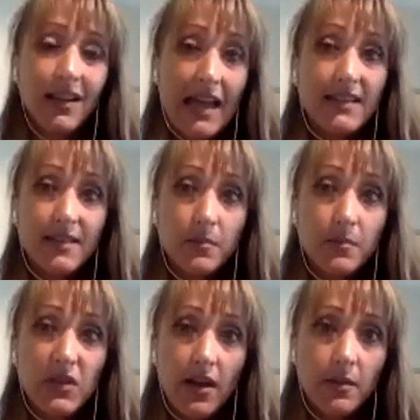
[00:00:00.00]
And
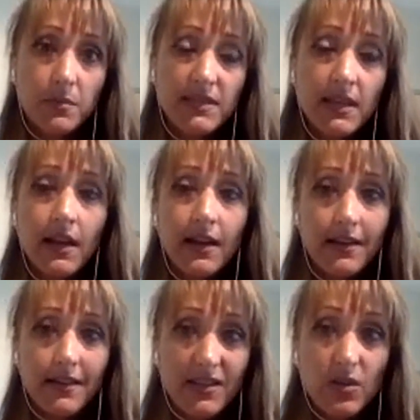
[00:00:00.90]
sometimes
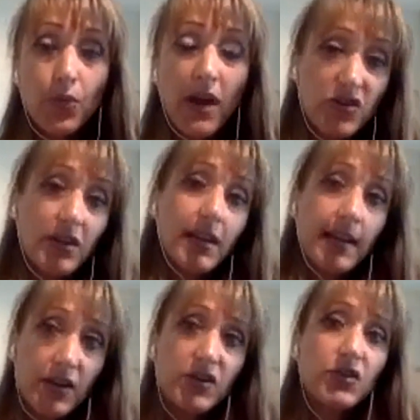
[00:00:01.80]
a depression can
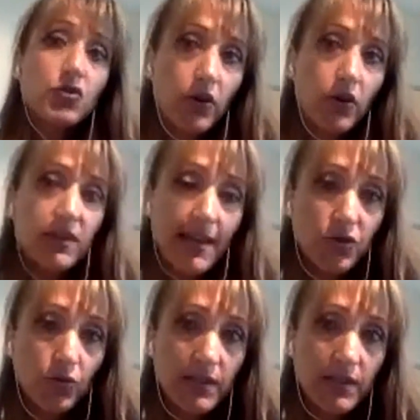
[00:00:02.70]
actually trigger a
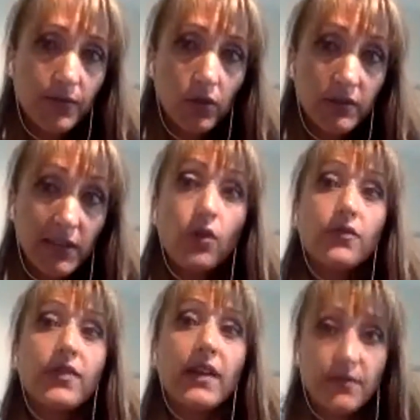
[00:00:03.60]
sexual difficulty, or
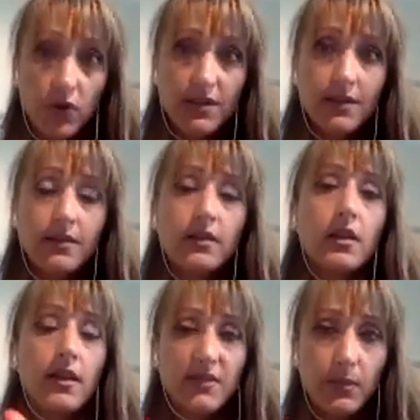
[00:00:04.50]
vice versa.
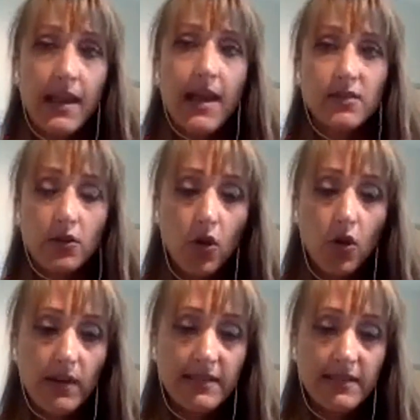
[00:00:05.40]
If someone has
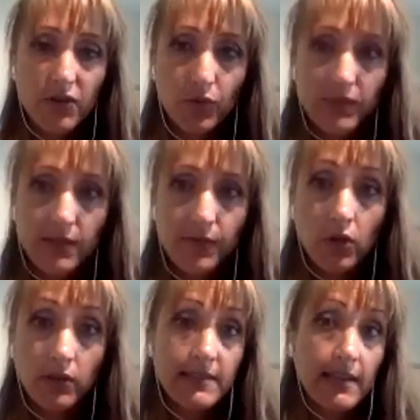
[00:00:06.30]
ongoing sexual
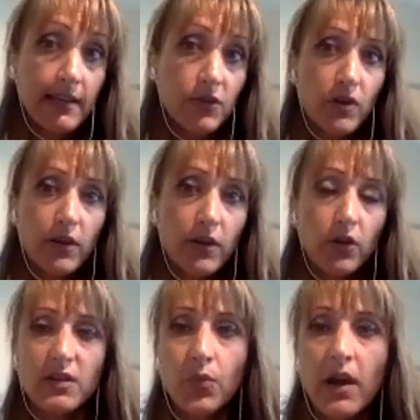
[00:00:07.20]
difficulties, it can trigger a
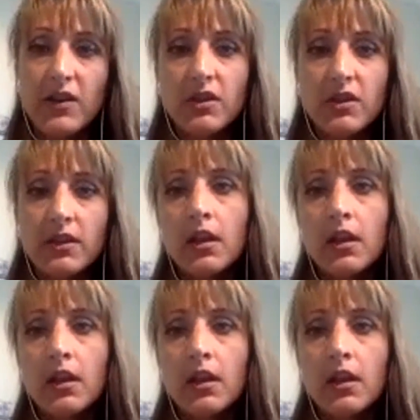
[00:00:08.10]
depression.